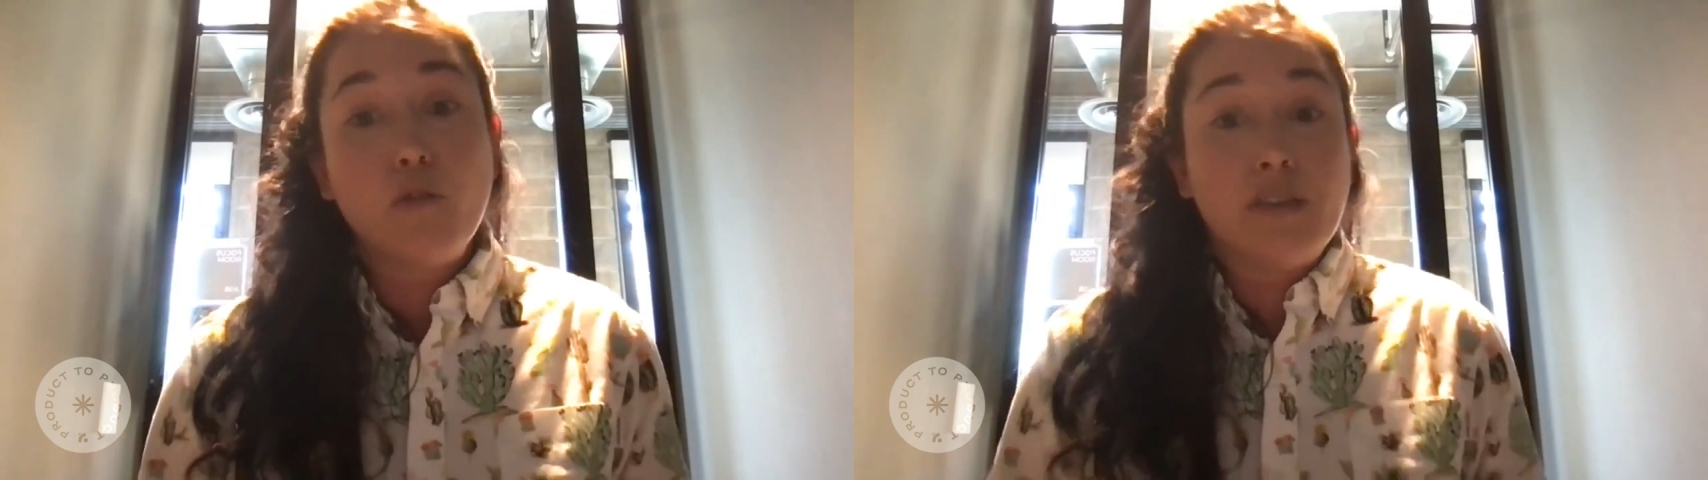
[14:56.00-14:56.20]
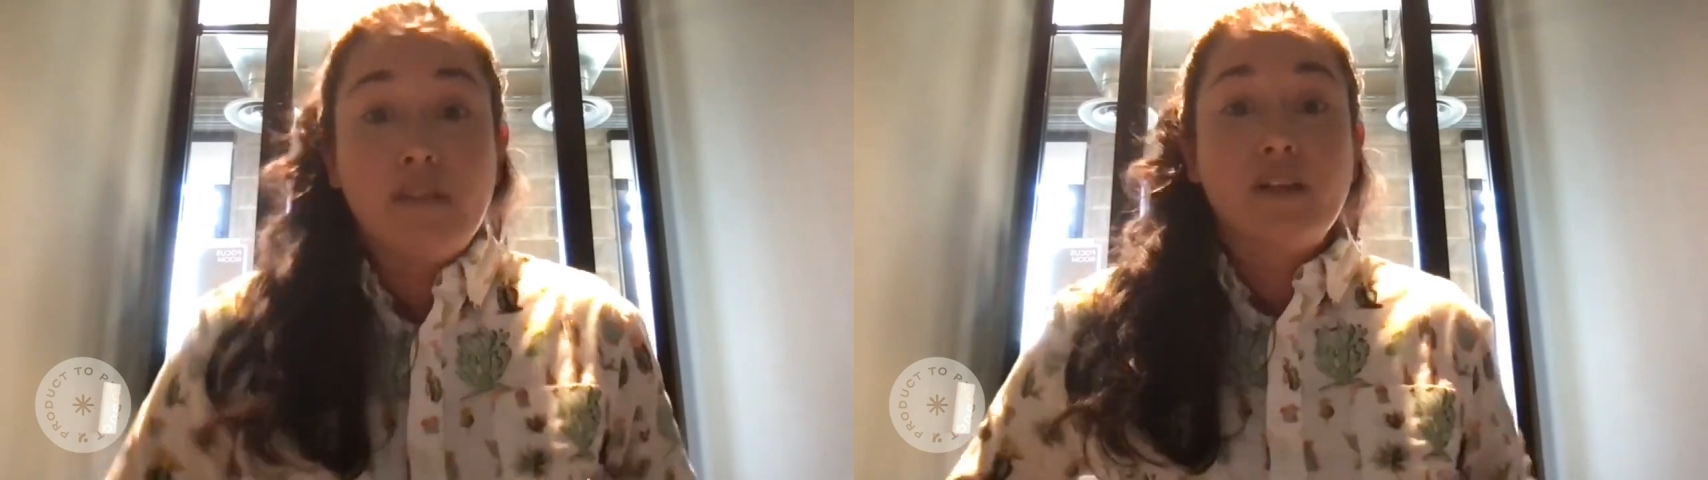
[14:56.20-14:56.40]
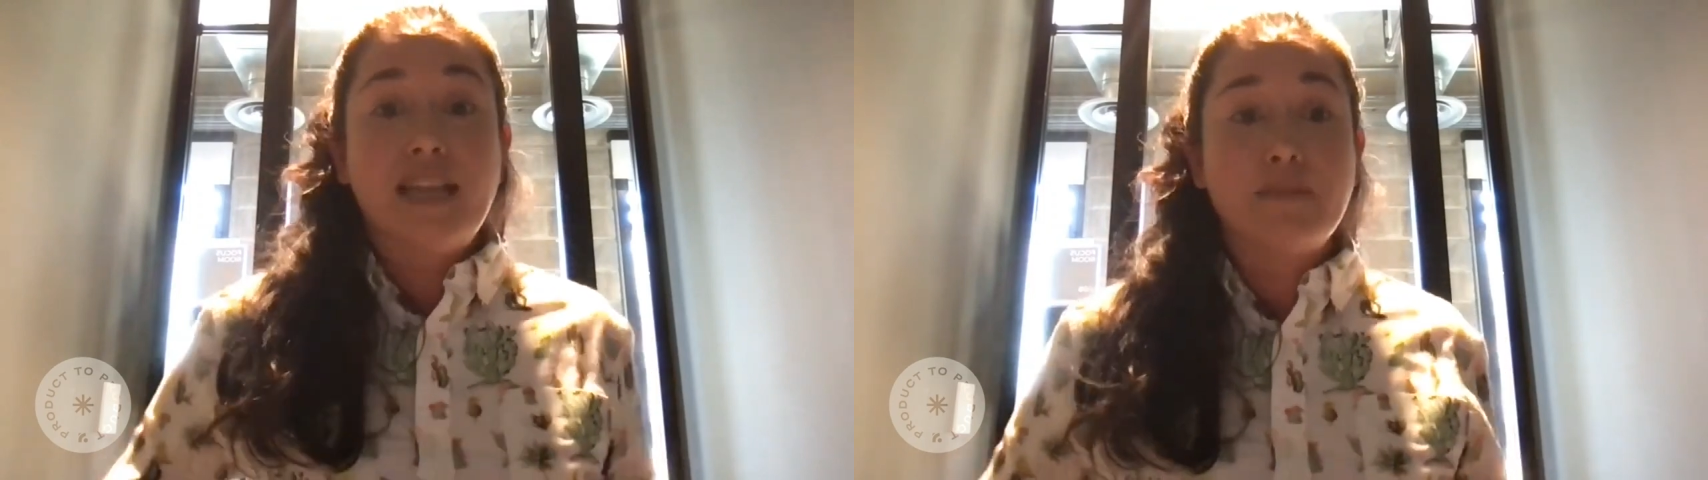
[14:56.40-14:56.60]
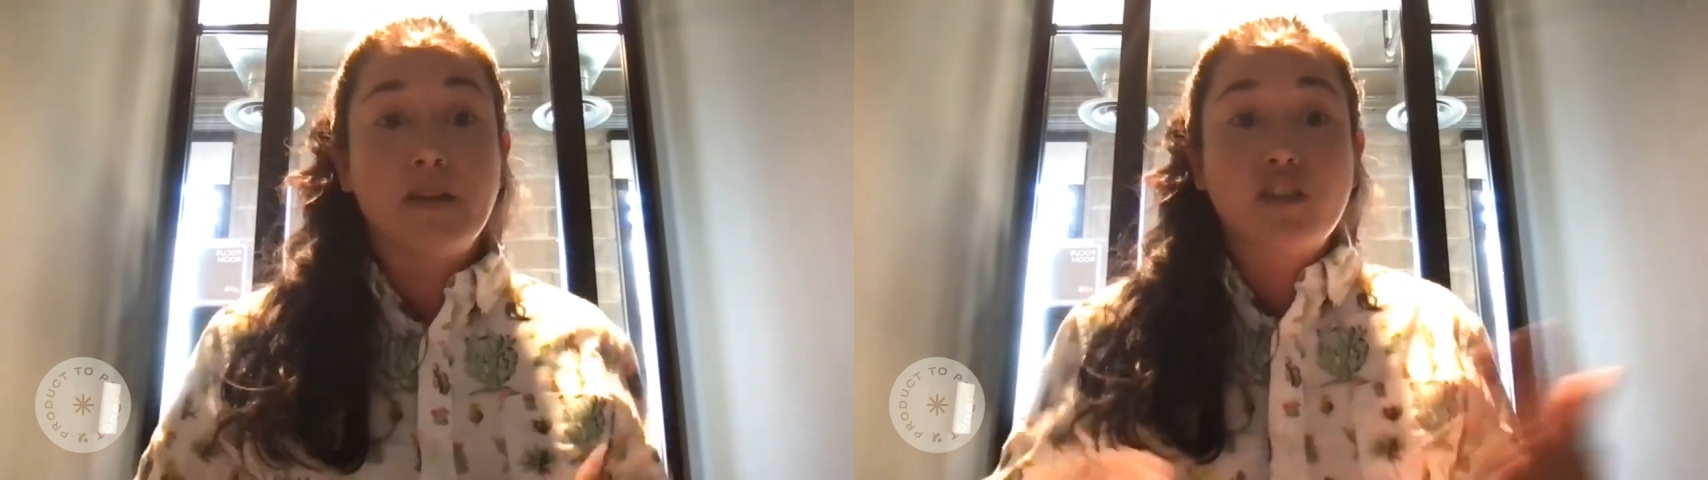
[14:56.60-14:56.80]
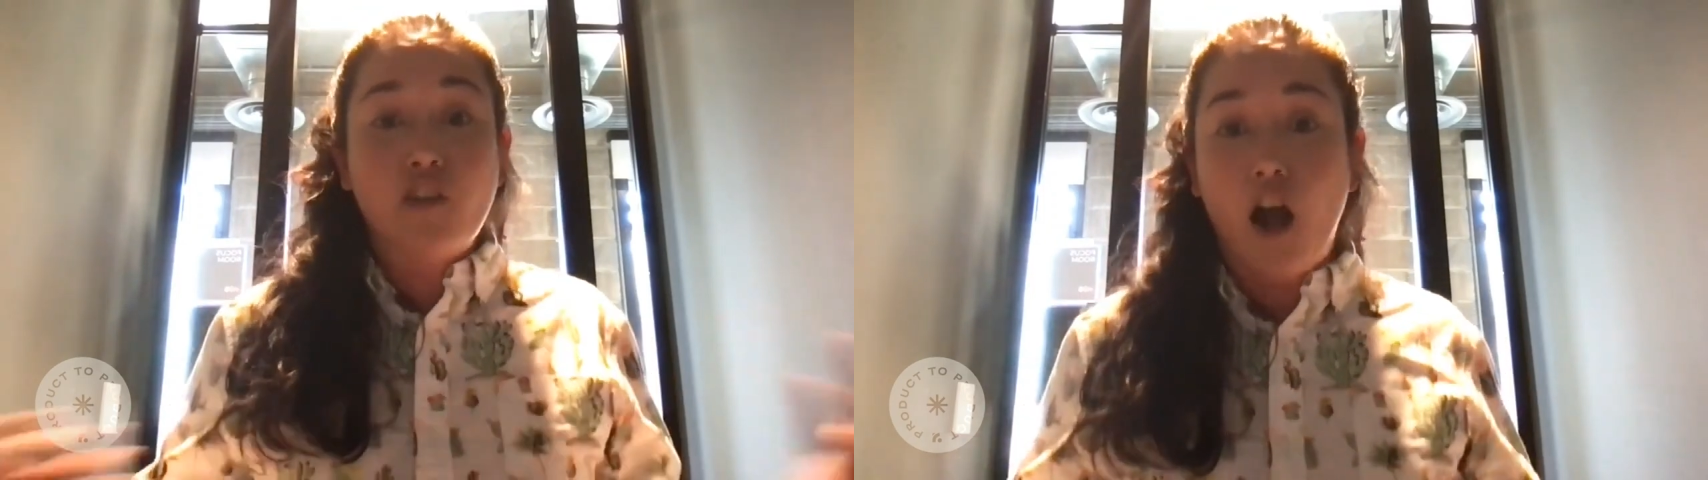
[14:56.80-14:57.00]
Netflix has a
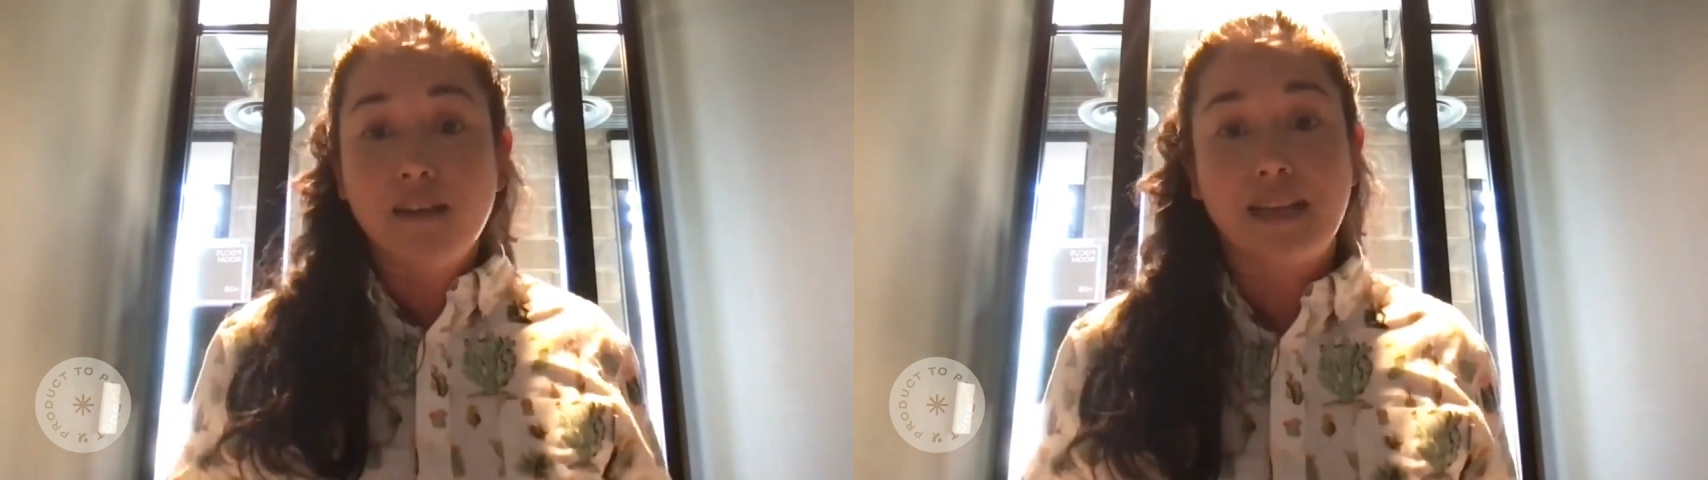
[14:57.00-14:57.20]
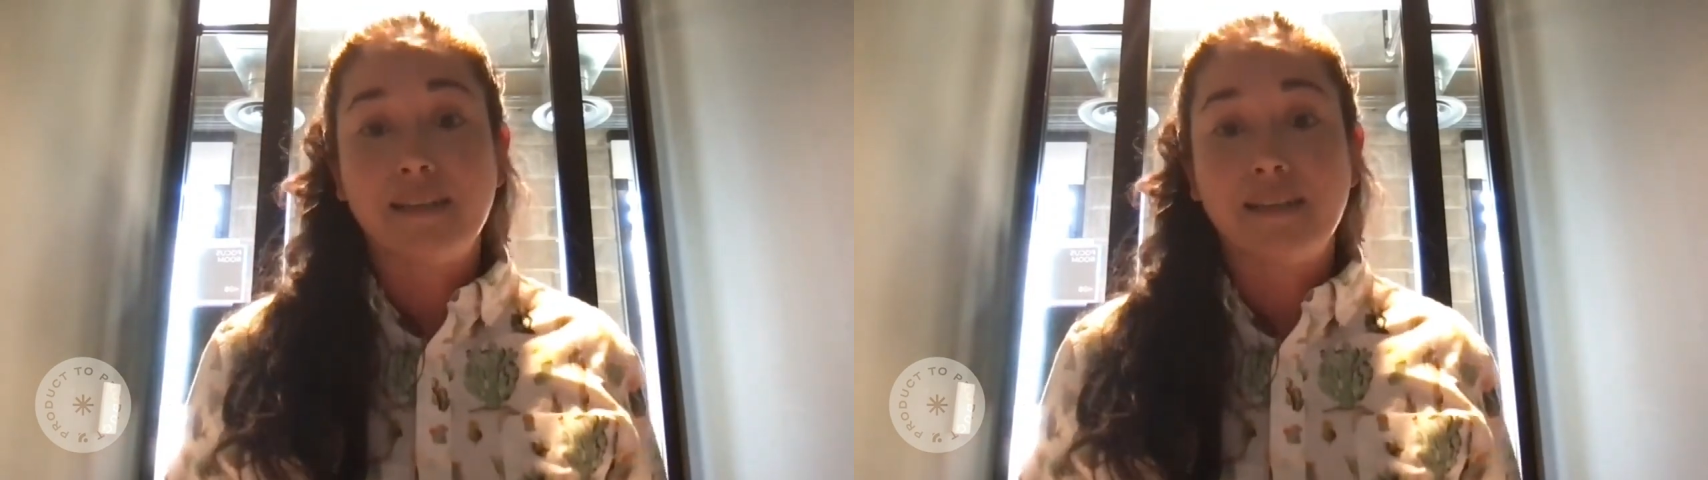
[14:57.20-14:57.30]
bunch of content,